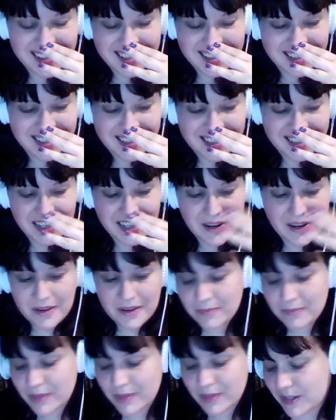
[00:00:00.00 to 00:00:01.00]
just, you know, I'm
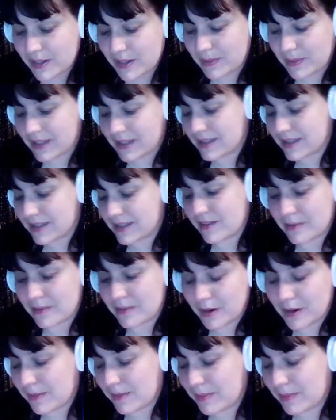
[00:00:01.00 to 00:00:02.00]
stupid because I
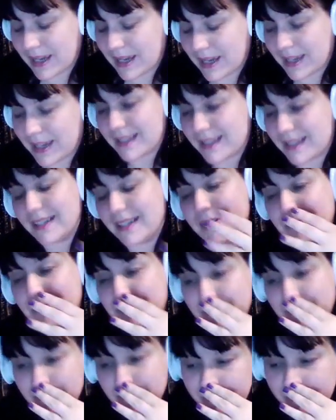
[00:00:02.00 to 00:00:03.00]
reply back, you know,
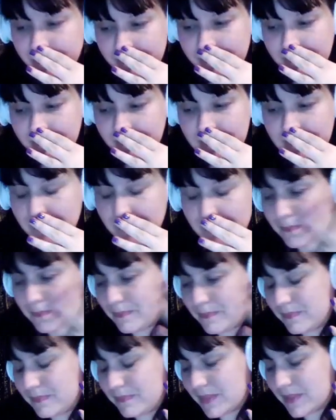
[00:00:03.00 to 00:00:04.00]
and
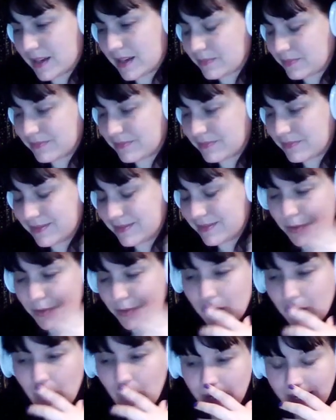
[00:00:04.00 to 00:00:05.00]
you know,
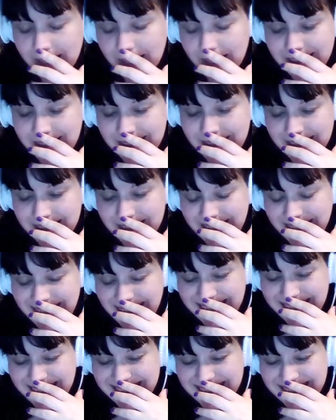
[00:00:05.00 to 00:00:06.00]
reply,
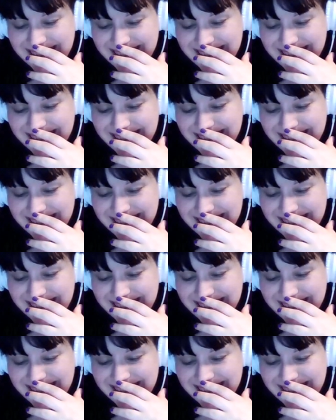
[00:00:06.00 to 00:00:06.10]
and